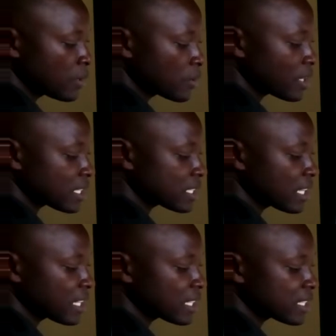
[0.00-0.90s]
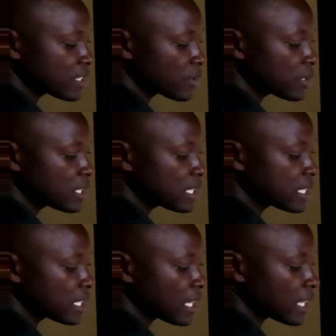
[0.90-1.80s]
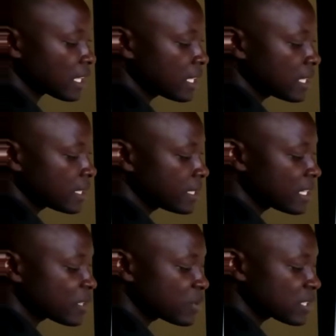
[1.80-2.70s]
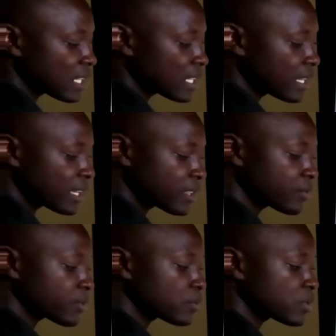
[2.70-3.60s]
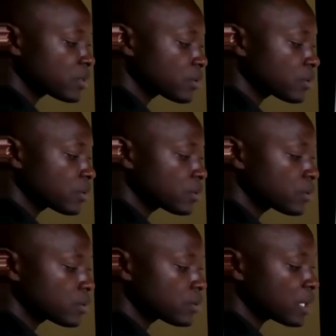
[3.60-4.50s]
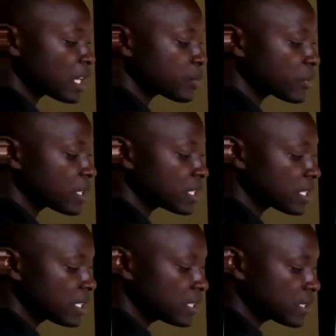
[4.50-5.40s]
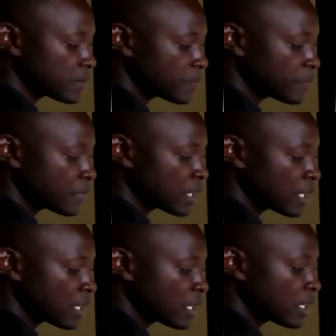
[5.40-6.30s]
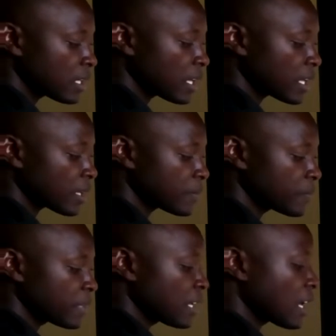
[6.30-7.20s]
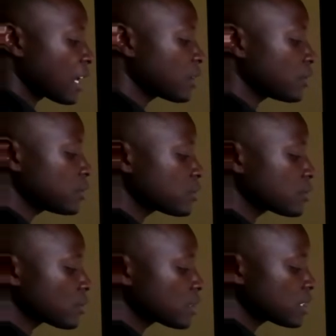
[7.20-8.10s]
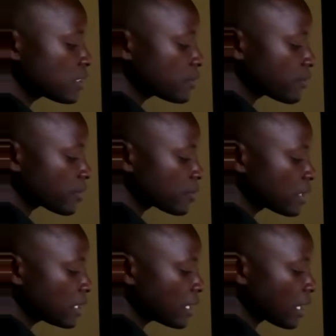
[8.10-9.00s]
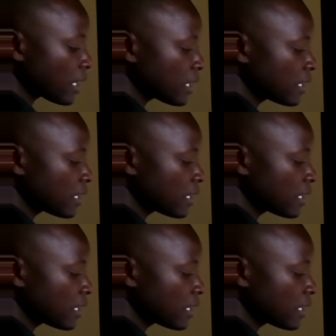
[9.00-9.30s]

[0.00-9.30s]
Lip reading: we are saying it's coordinate A, then it means that the length from 0 to that point is A. And also, since from here